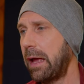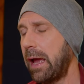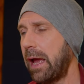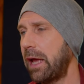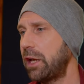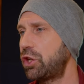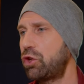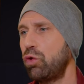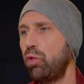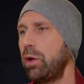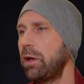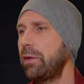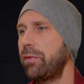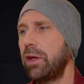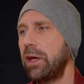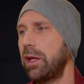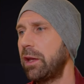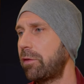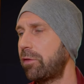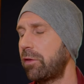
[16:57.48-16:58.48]
And doing
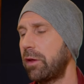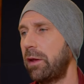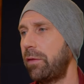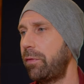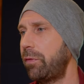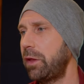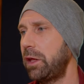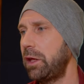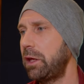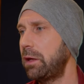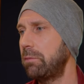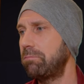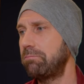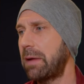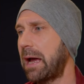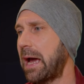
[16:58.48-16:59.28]
this in the